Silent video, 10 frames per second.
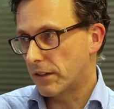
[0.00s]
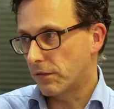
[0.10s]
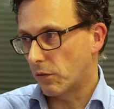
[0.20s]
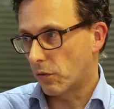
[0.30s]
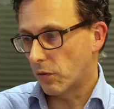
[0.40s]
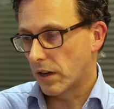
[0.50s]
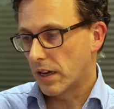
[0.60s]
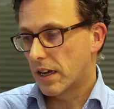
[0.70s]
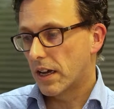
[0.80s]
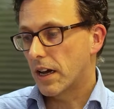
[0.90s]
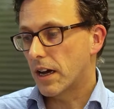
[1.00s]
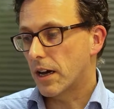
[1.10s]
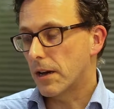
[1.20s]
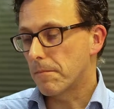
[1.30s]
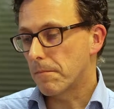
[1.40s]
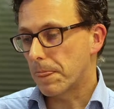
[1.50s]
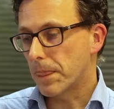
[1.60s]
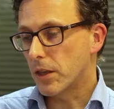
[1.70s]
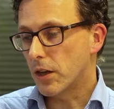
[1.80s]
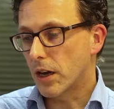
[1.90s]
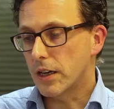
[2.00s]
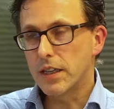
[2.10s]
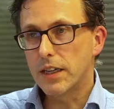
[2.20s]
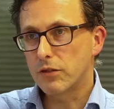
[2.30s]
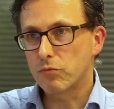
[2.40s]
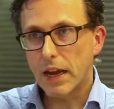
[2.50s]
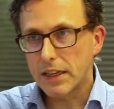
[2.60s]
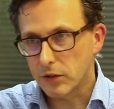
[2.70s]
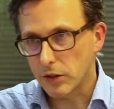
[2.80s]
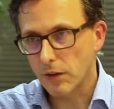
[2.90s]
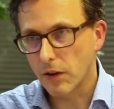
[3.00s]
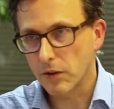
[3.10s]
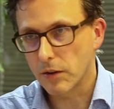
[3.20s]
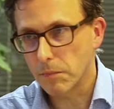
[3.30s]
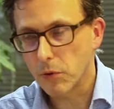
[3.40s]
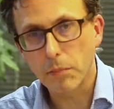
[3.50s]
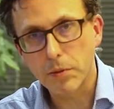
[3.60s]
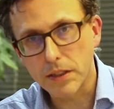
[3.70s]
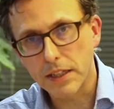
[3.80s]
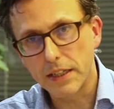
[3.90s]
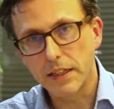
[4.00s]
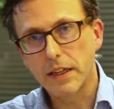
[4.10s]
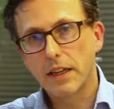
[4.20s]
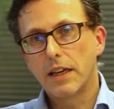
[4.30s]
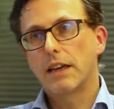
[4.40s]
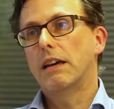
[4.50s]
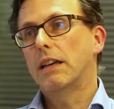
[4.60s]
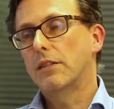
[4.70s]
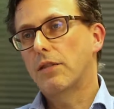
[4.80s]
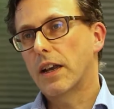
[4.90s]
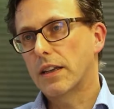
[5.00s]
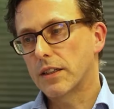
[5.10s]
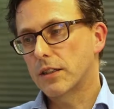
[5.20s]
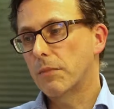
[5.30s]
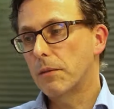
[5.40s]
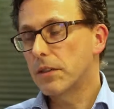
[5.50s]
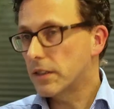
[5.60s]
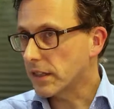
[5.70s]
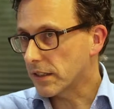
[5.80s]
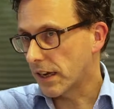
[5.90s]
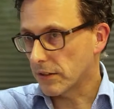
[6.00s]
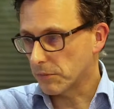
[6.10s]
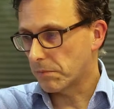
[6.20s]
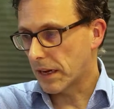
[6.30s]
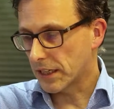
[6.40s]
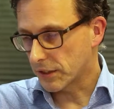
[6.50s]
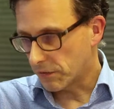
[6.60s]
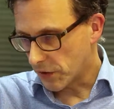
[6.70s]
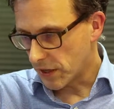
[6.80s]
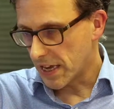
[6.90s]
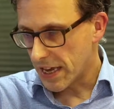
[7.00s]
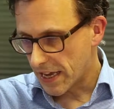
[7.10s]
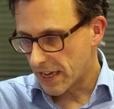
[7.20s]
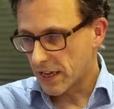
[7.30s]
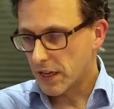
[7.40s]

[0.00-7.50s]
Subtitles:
for a year's rent on a property in advance, maybe £6,000 for the year,